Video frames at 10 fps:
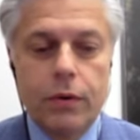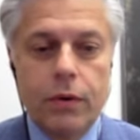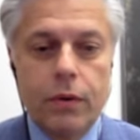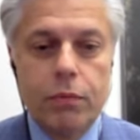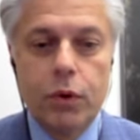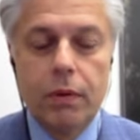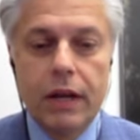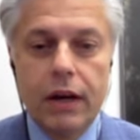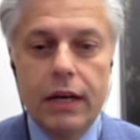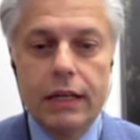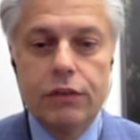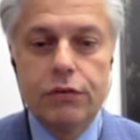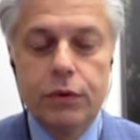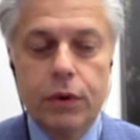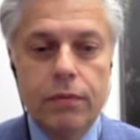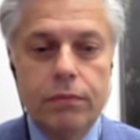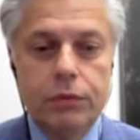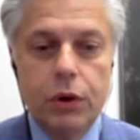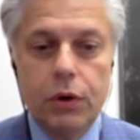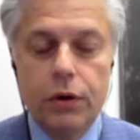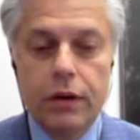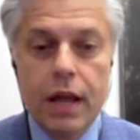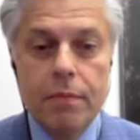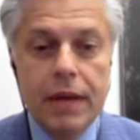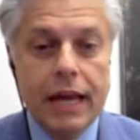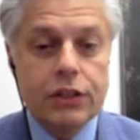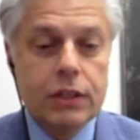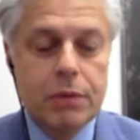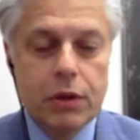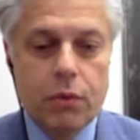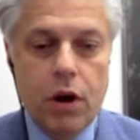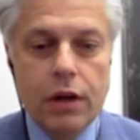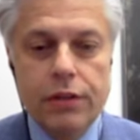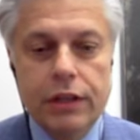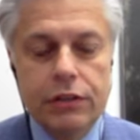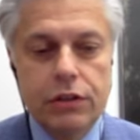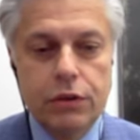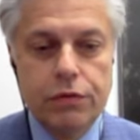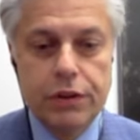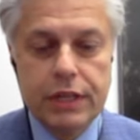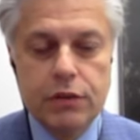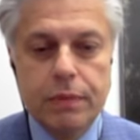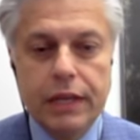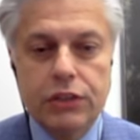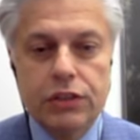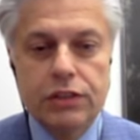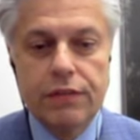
or, probiotics from yogurt may actually be the wrong thing to do for these patients,